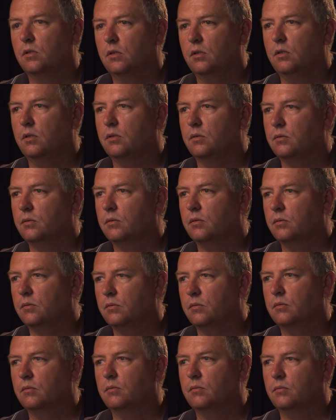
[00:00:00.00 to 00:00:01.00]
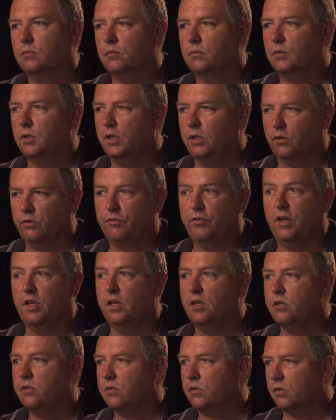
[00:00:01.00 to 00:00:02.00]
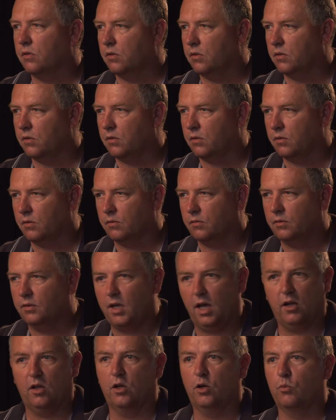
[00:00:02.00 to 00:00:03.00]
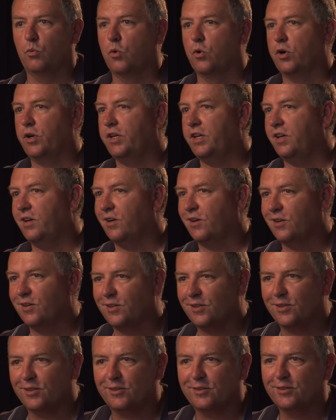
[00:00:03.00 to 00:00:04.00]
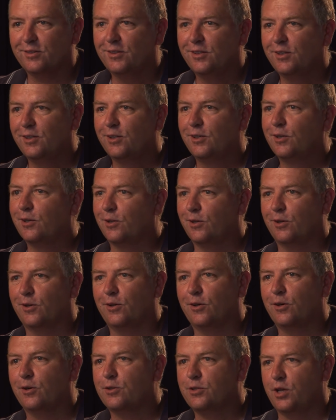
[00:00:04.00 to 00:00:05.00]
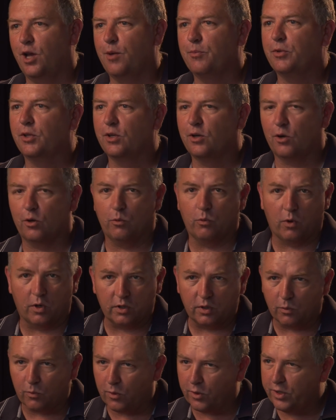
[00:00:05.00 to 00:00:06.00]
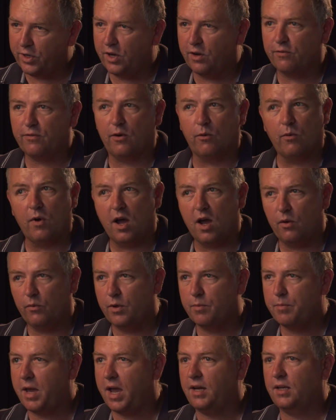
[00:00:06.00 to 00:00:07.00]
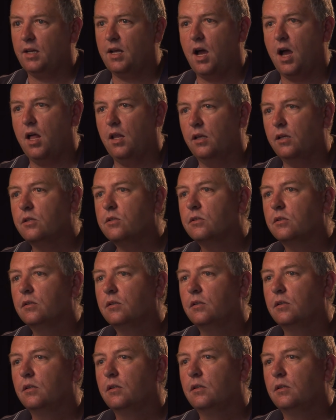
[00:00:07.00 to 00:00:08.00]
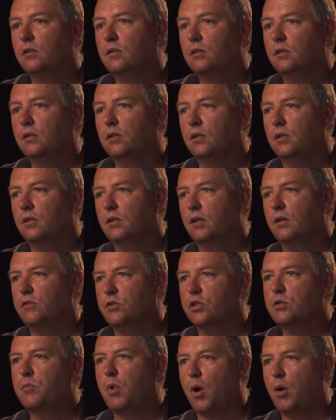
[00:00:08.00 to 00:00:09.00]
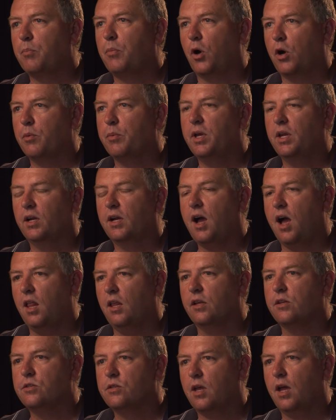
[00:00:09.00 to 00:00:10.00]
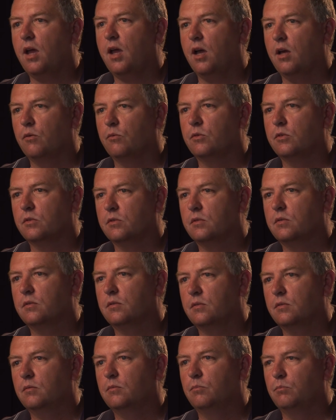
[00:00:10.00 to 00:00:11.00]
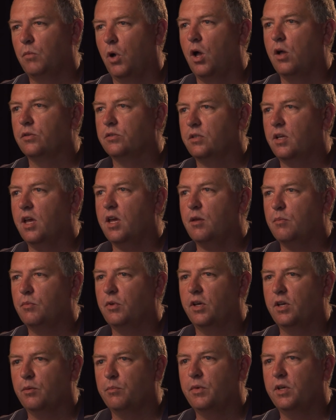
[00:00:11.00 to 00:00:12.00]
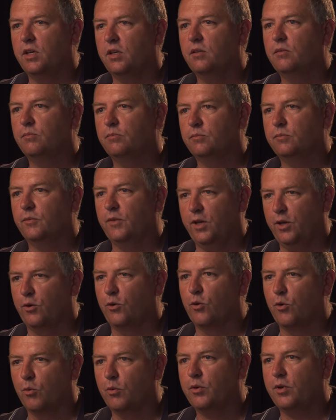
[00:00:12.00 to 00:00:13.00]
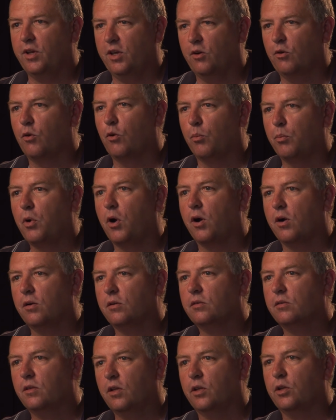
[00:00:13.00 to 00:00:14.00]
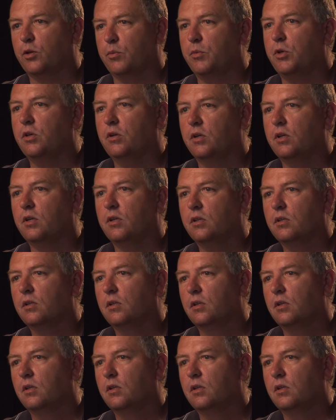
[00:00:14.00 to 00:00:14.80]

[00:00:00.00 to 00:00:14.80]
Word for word: and either finished or got on at Warner Gear or something, or had worked at Warner Gear for a while and went back to college. It was just part of being a college town was Ball State played a big integral part to the community